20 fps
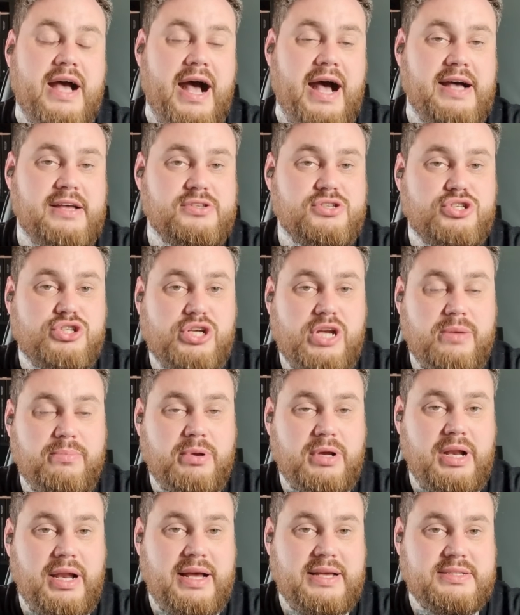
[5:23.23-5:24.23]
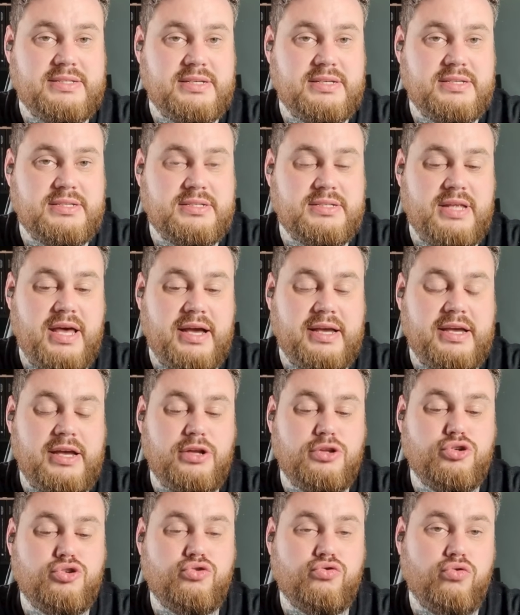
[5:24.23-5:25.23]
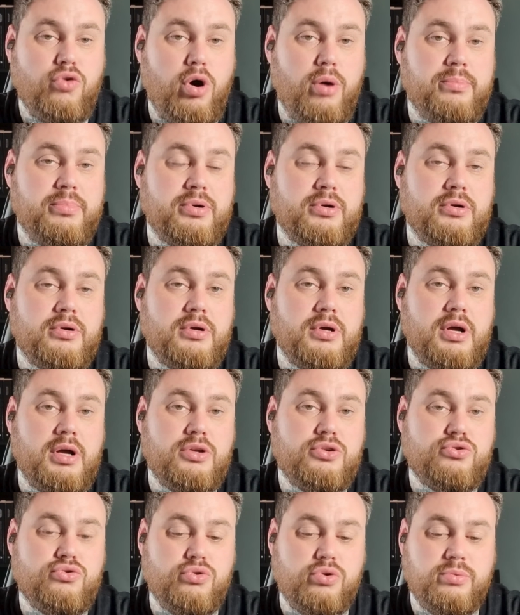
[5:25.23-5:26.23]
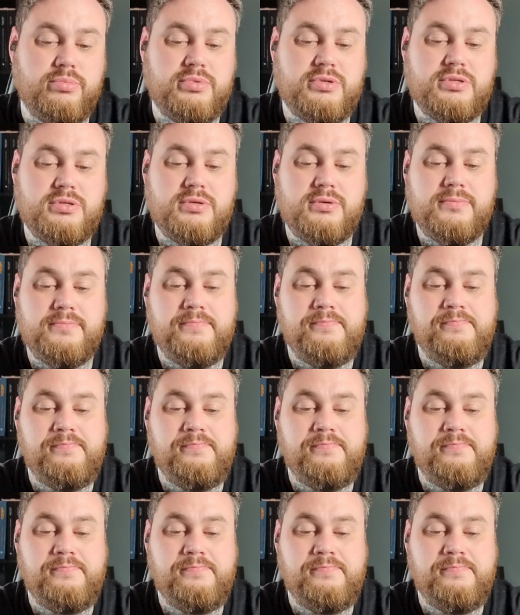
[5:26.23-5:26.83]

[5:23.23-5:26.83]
as ship classes that can drop troops.